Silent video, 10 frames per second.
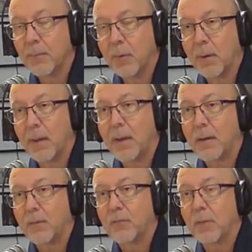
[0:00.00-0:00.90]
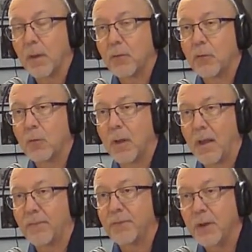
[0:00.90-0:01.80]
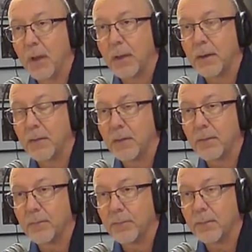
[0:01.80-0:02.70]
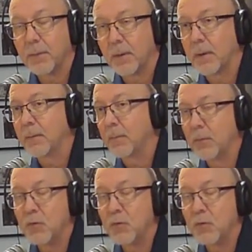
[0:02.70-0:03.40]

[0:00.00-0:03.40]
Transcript: plays that you have done in